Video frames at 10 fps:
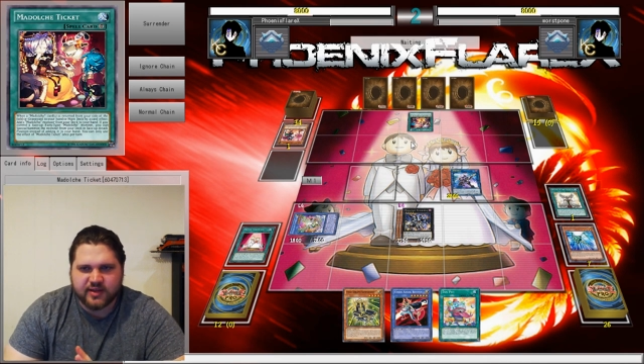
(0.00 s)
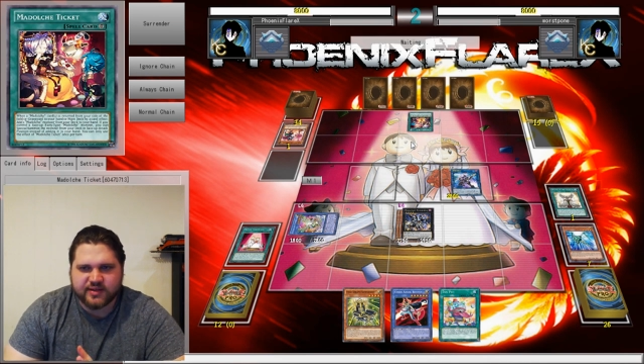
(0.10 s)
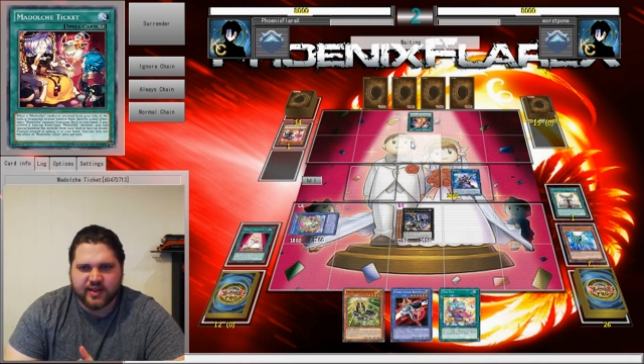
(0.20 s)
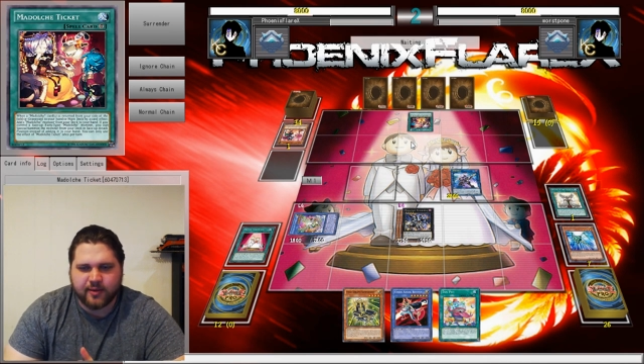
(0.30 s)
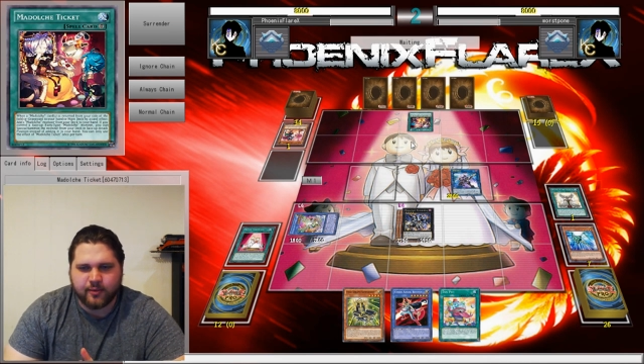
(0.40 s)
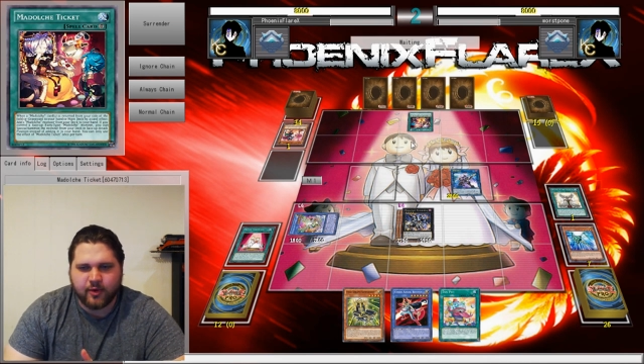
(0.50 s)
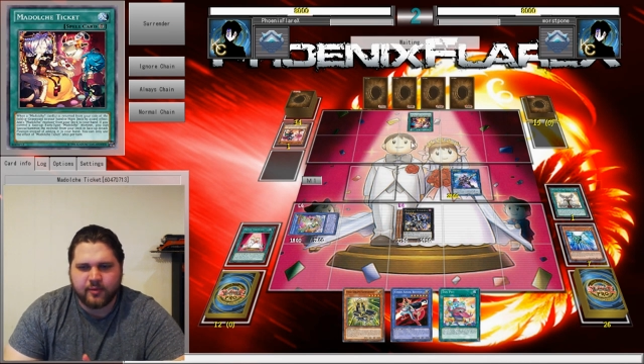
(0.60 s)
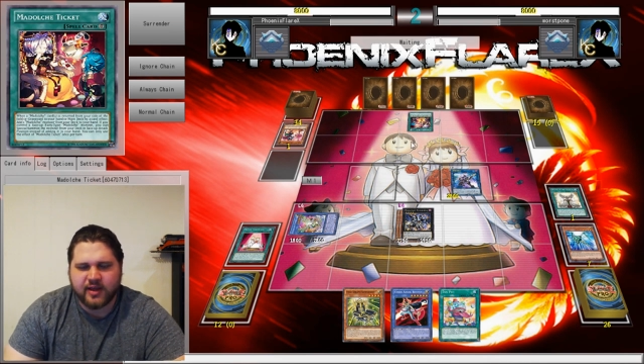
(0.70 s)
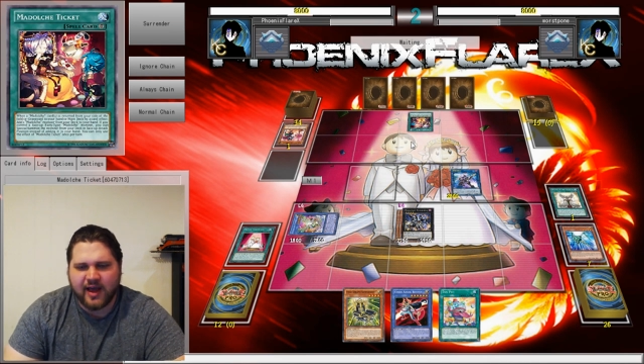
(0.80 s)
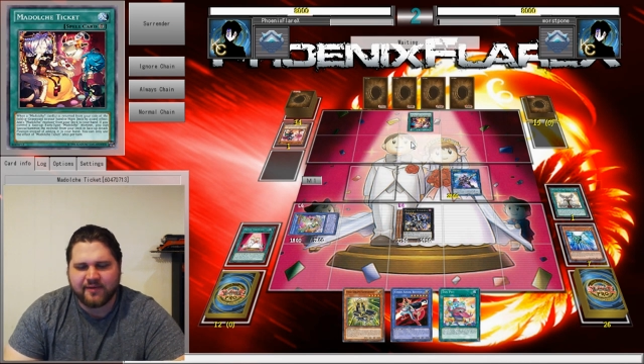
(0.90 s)
is that what
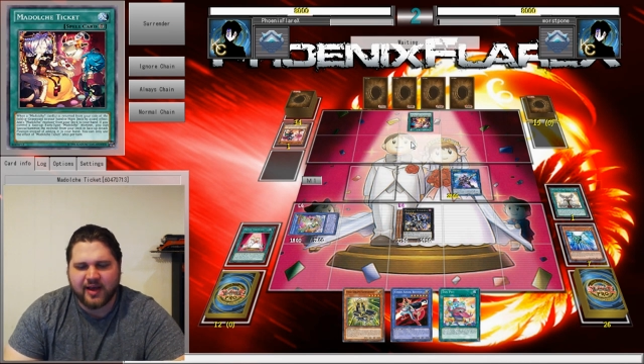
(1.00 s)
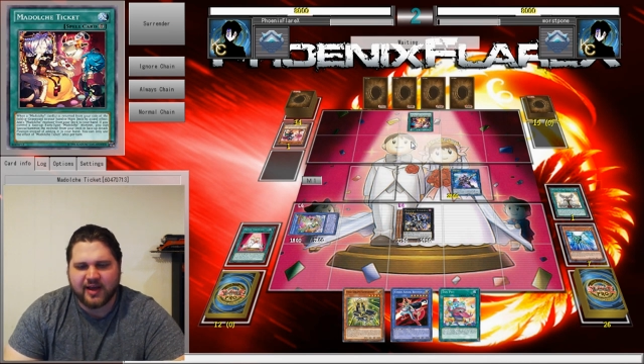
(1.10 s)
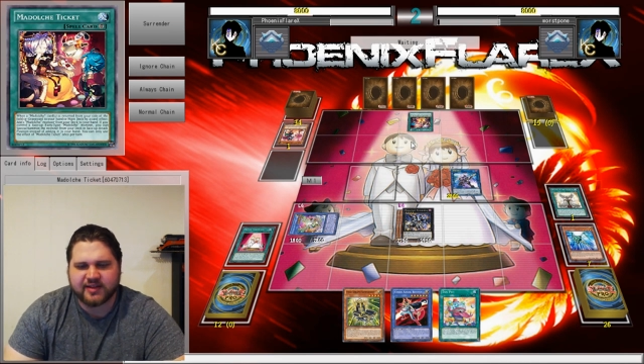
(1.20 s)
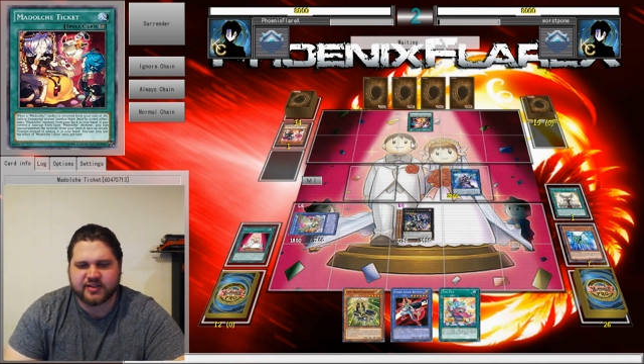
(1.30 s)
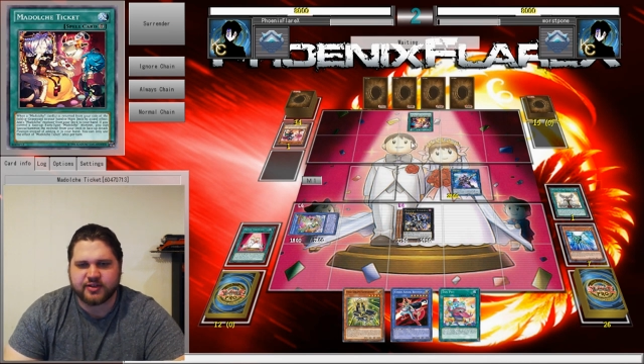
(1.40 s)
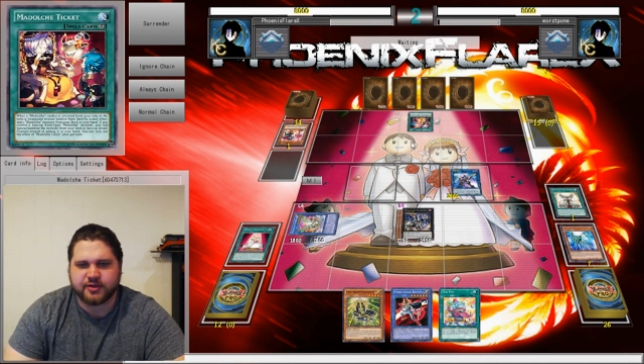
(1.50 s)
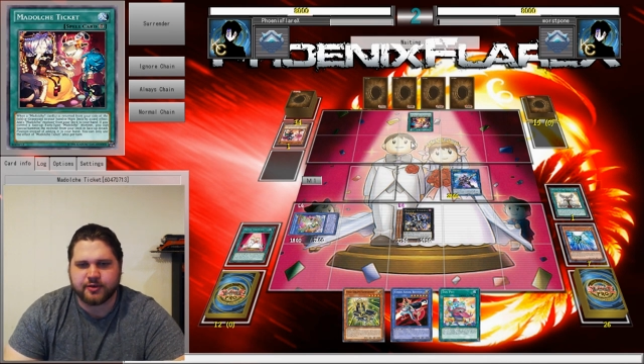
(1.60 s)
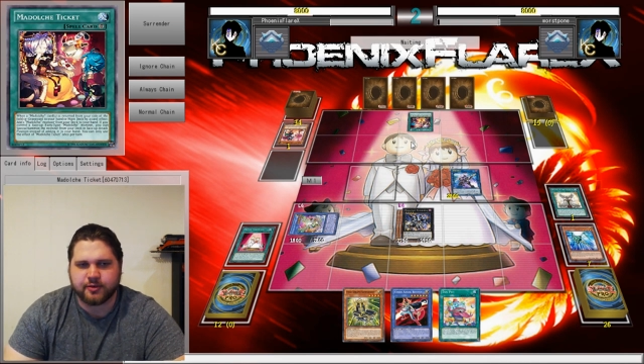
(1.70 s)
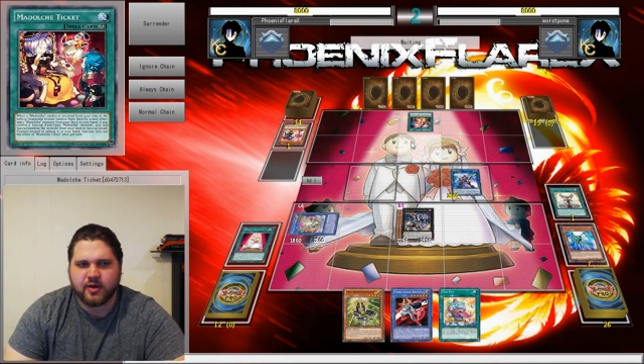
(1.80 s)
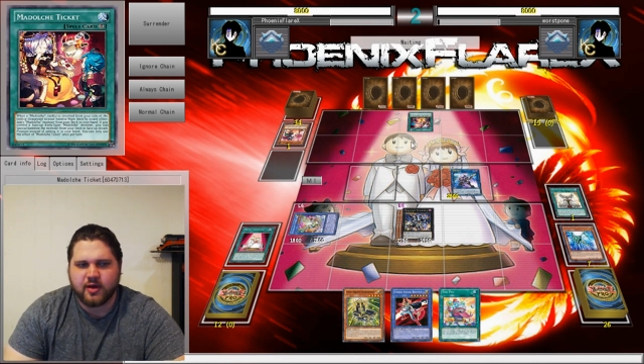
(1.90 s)
we have access to.